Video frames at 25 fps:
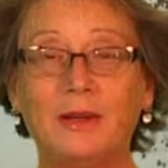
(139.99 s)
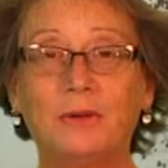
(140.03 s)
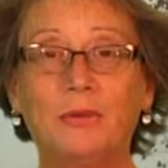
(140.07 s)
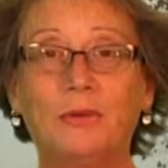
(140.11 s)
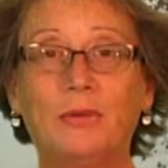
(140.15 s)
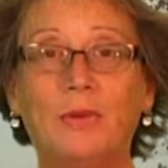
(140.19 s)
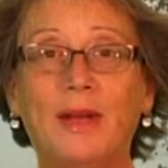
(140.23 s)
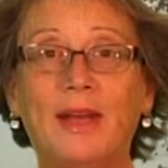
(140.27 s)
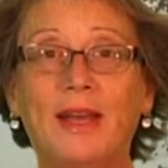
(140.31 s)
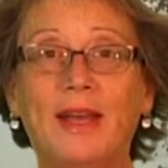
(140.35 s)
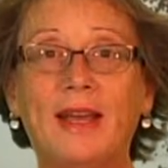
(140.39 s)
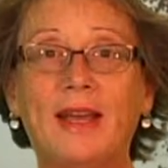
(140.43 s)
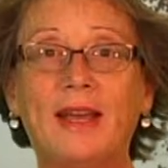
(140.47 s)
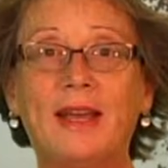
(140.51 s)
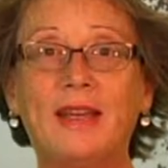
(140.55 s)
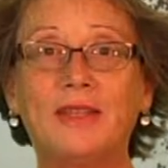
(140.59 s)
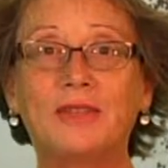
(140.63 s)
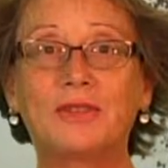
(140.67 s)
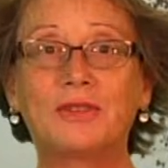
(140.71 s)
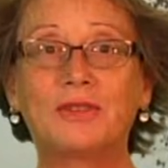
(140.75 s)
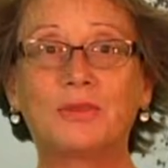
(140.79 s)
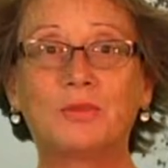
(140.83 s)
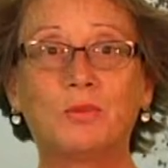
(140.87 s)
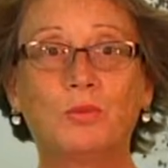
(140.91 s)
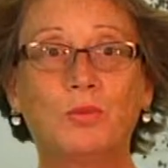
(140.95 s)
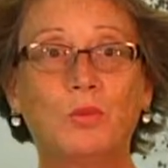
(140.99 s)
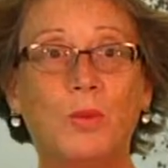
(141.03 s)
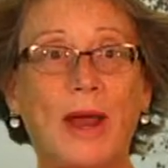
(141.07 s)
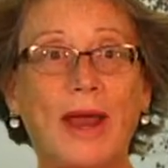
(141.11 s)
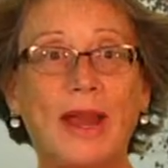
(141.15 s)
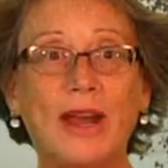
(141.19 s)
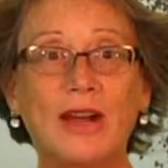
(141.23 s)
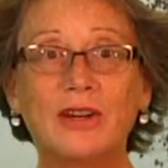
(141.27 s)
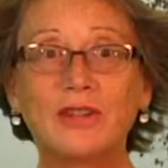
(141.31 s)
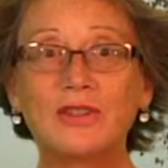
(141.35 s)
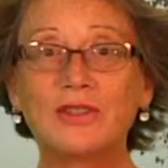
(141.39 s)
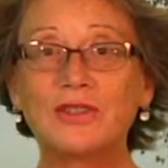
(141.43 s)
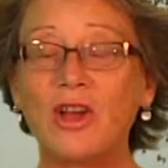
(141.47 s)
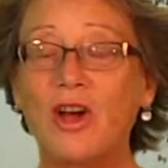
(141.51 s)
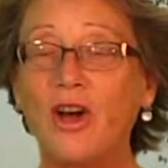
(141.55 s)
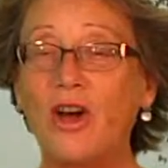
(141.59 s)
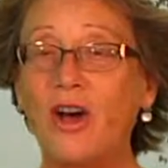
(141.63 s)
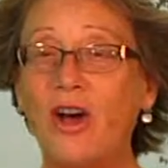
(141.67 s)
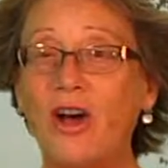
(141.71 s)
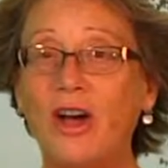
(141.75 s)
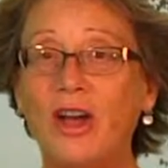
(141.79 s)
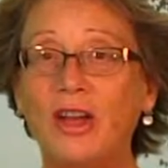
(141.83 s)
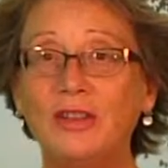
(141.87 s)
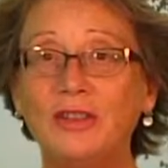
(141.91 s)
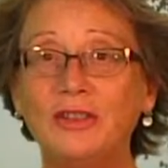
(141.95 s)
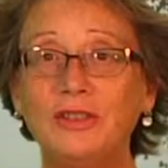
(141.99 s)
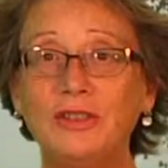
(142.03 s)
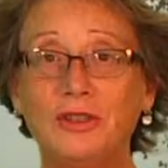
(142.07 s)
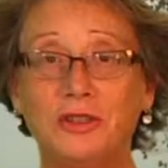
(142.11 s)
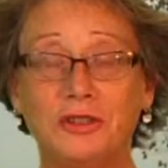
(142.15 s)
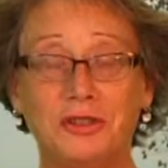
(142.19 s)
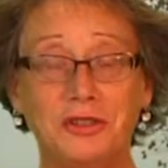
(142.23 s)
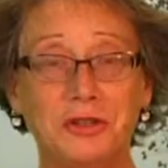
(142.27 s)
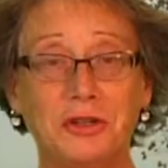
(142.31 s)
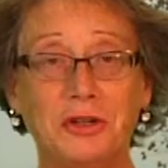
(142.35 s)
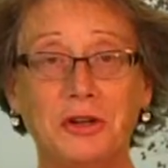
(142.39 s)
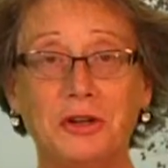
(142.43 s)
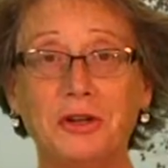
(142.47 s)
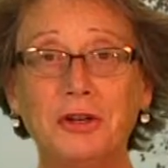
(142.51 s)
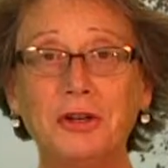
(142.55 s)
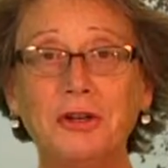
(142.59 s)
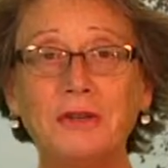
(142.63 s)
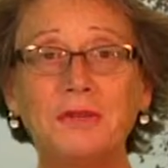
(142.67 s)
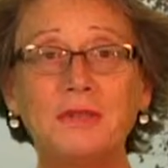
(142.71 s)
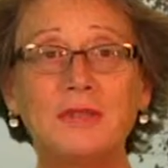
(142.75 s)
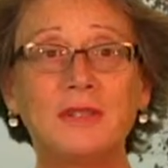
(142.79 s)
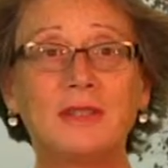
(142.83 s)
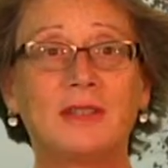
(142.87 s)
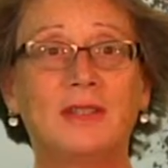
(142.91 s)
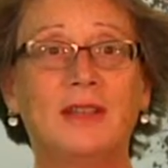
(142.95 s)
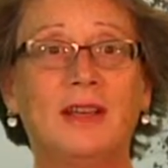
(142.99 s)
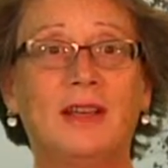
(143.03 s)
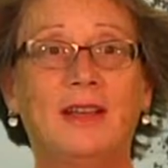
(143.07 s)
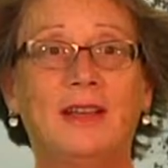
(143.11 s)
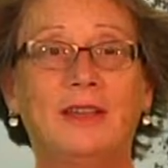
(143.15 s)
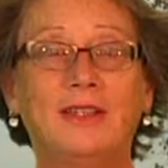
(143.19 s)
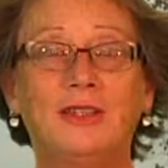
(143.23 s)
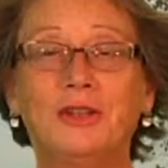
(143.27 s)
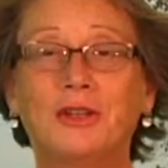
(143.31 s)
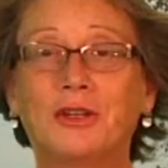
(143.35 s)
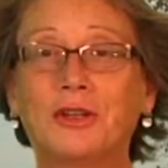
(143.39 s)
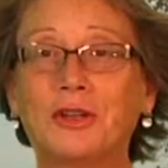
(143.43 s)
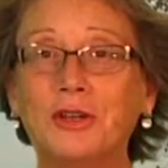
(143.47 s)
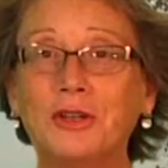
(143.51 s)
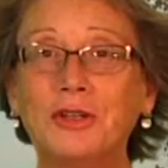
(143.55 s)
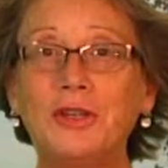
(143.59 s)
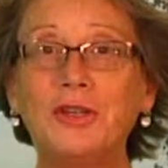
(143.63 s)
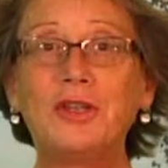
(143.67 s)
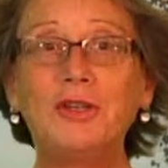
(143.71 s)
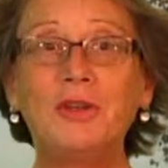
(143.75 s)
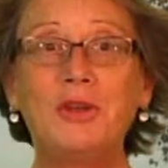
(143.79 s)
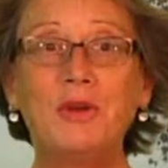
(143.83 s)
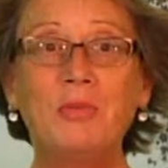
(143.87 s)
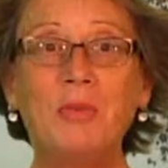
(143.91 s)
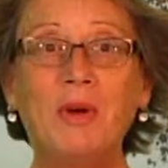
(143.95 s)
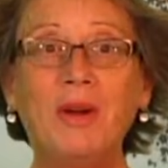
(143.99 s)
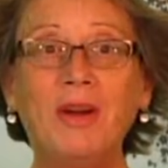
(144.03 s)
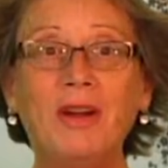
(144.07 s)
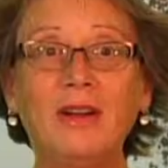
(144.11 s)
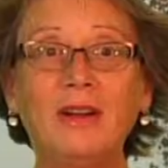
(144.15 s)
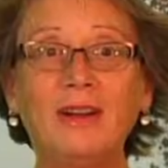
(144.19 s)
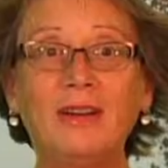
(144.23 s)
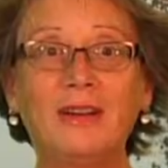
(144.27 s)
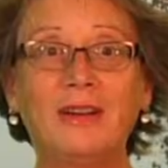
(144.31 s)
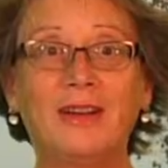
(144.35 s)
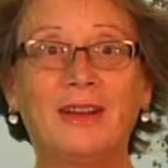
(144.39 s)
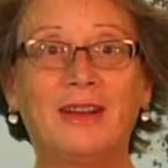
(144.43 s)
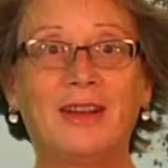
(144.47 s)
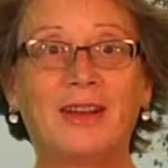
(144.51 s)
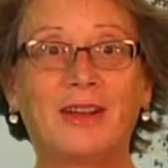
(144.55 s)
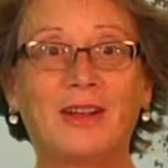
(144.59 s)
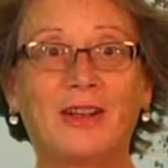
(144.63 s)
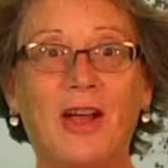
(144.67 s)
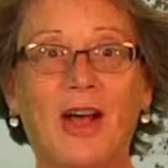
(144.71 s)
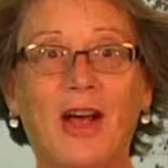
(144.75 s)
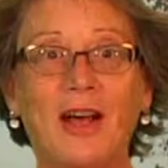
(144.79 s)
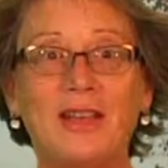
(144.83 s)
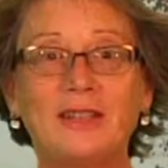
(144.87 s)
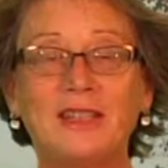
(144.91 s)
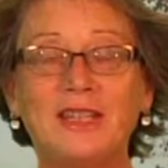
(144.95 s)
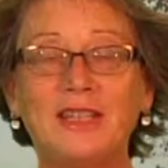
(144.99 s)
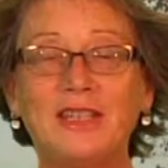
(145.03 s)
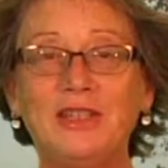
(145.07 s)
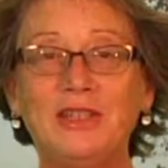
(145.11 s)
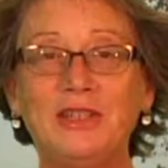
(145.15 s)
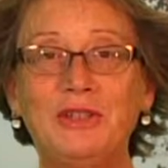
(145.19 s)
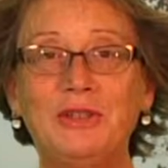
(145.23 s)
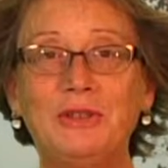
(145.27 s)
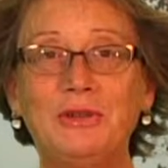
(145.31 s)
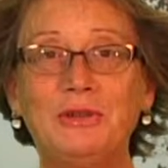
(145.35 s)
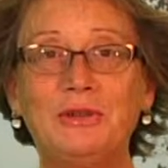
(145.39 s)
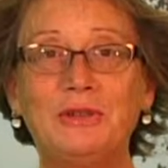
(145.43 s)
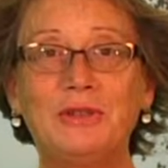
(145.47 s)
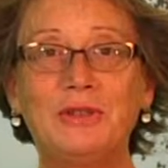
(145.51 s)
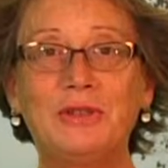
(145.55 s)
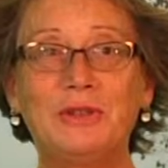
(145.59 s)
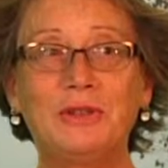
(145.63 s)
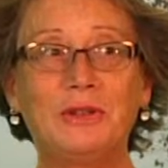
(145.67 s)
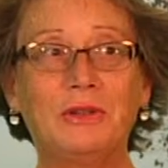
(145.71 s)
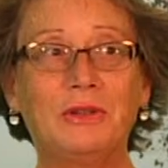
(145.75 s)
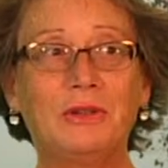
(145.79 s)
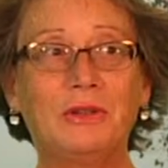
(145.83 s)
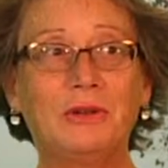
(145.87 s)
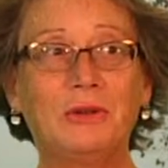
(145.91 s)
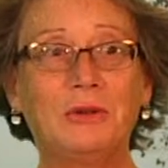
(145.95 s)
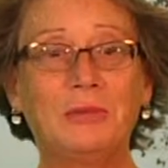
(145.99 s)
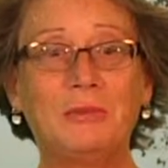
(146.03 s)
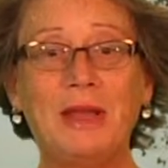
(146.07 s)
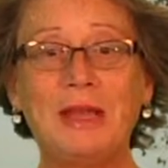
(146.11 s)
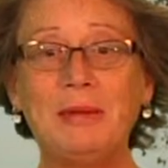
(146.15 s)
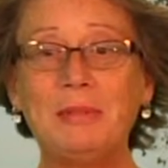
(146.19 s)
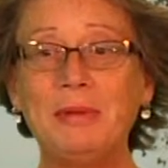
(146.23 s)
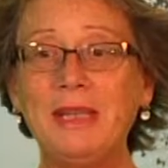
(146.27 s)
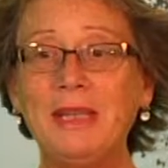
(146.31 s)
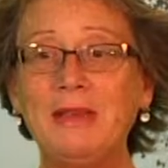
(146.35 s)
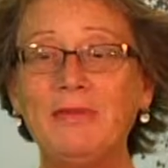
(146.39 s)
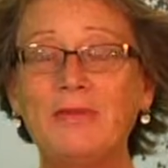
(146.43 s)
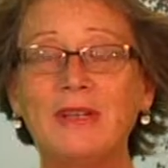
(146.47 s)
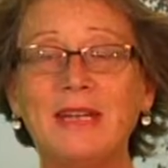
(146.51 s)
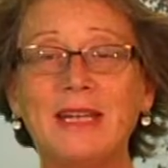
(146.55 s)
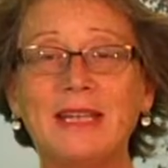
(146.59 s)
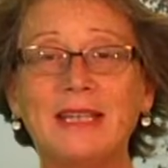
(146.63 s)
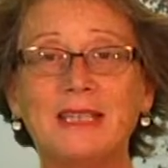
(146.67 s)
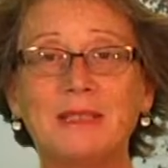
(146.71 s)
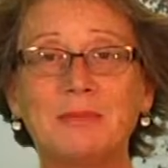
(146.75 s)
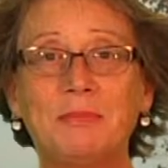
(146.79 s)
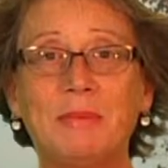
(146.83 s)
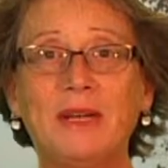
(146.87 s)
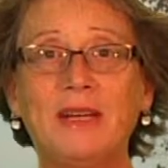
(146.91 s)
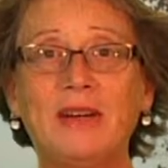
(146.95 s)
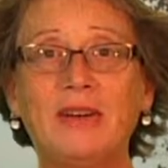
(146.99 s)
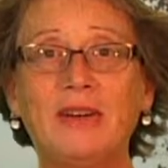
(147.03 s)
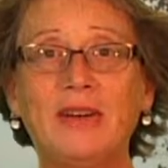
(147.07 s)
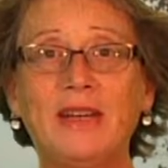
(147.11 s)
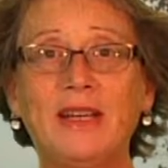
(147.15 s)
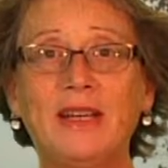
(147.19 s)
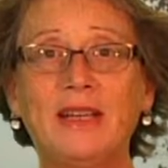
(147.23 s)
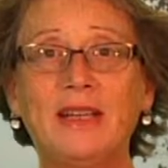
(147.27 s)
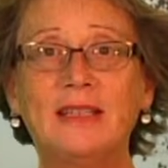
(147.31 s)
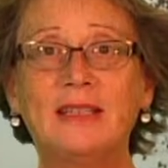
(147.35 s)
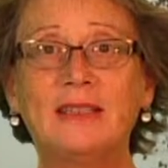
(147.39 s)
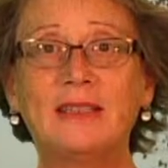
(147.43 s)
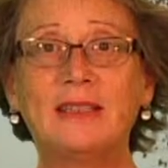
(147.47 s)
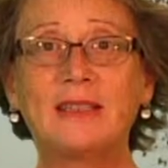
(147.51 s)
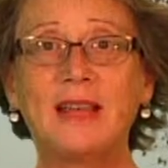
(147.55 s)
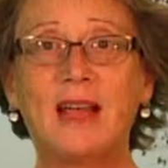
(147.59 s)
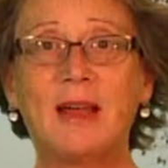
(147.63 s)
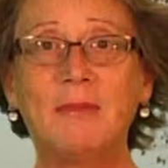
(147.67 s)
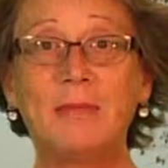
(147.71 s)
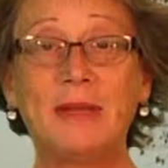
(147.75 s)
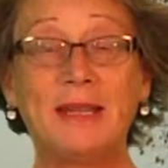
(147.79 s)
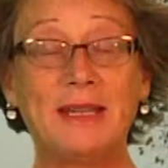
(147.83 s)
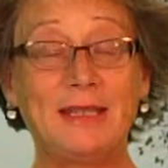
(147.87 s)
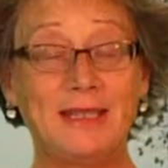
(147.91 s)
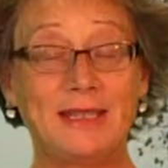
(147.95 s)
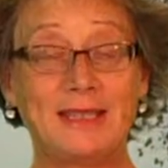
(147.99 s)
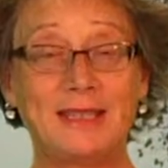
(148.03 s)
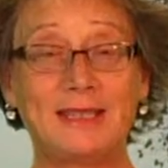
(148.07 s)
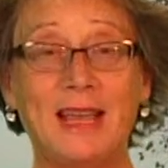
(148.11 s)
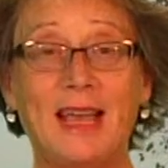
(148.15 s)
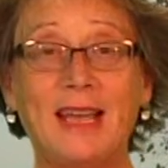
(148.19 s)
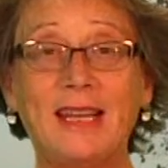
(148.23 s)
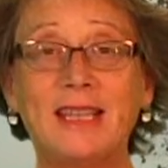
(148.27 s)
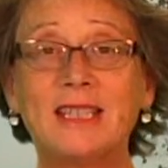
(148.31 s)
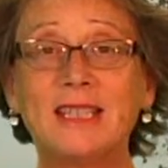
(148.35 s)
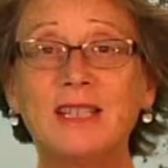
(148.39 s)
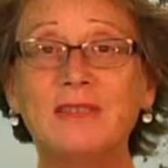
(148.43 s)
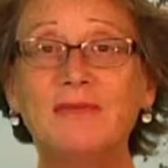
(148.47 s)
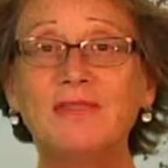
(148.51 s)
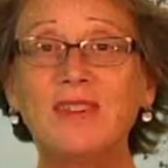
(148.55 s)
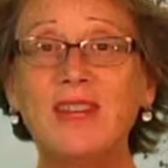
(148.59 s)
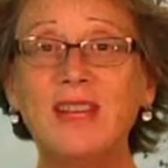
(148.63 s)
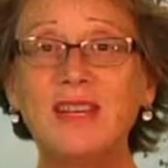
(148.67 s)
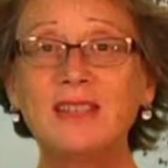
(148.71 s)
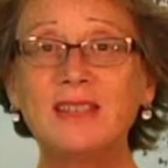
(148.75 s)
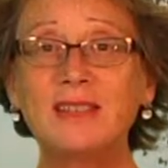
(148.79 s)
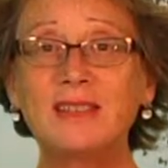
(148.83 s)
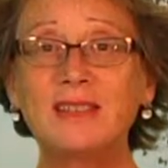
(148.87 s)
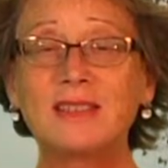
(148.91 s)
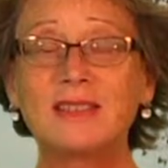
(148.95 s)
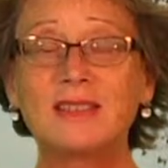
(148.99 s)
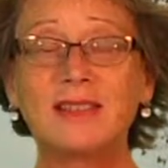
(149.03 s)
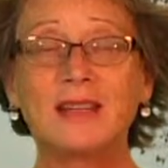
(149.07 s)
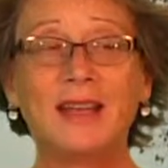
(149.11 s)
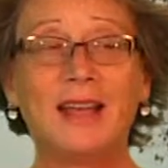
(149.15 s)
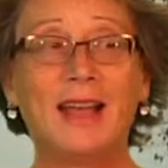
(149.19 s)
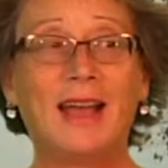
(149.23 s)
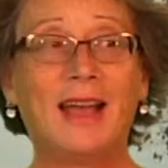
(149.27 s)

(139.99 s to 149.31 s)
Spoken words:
which wears on your nerves, your good humor, causing you to maybe even experience indecisiveness,